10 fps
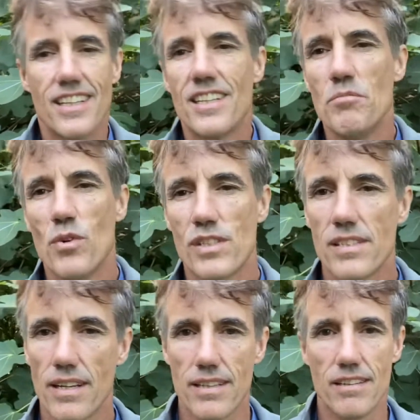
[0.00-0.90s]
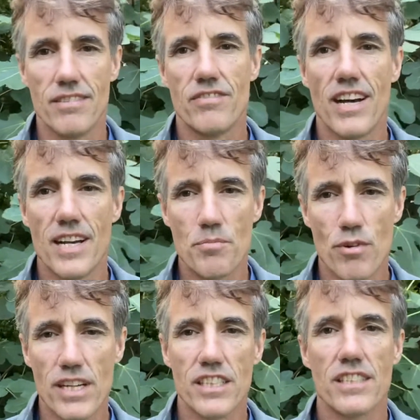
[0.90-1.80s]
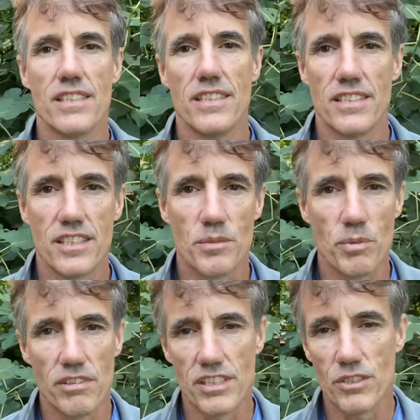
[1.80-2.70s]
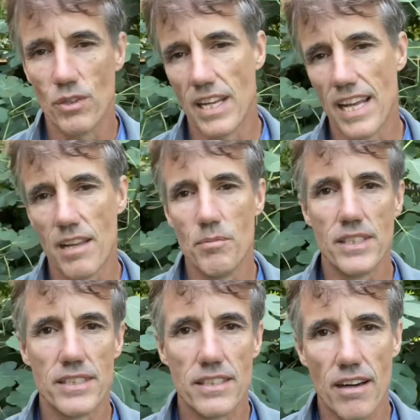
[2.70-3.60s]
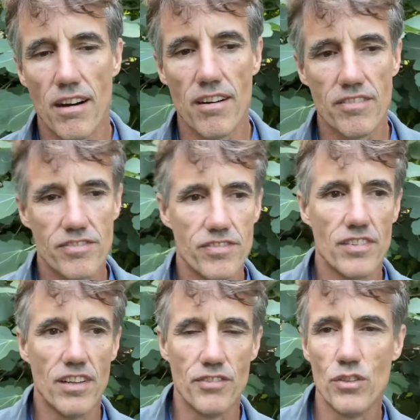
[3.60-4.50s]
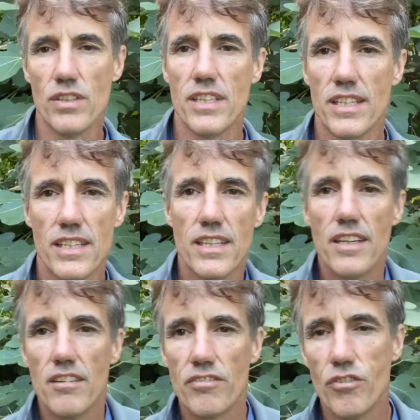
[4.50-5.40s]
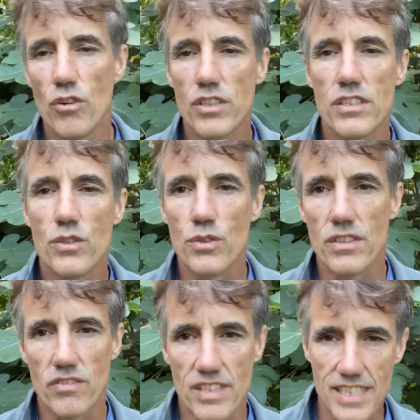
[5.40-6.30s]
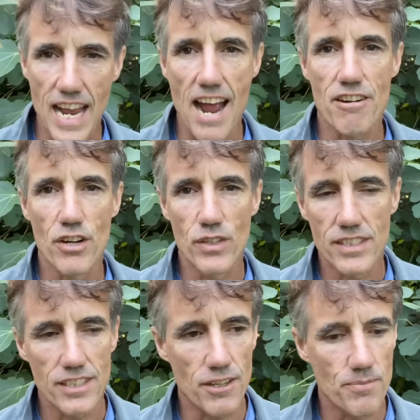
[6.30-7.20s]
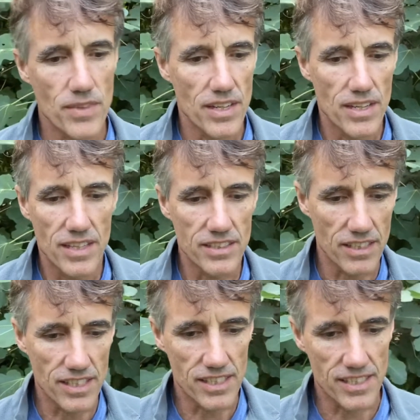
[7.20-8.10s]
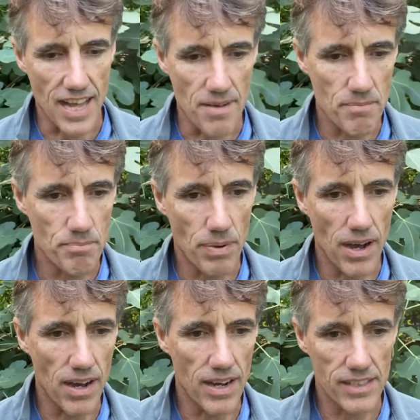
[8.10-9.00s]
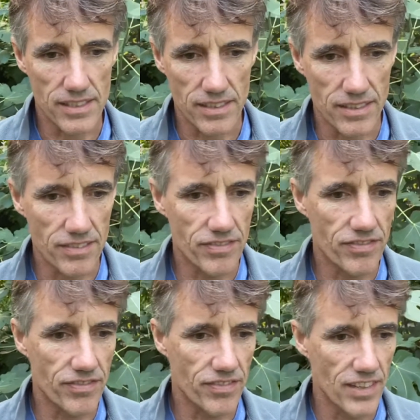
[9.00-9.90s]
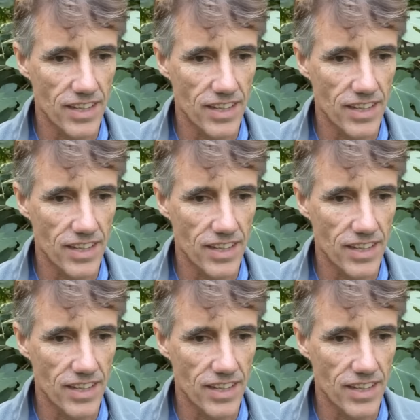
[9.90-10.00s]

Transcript: more subtle, vibrational, spiritual element of all the four suits of the tarot. And so this is that part of